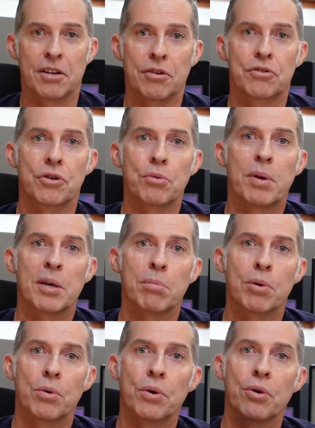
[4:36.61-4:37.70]
two
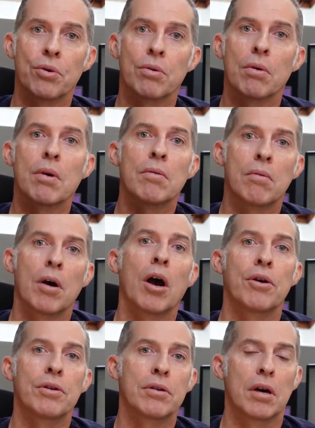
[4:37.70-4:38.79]
people who
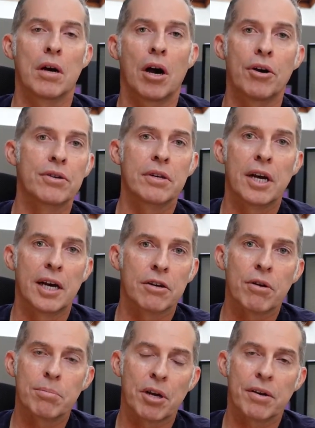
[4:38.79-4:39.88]
own
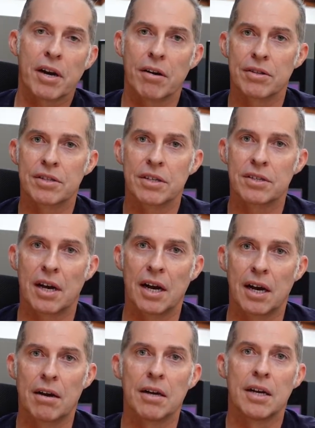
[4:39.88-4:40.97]
cryptocurrencies are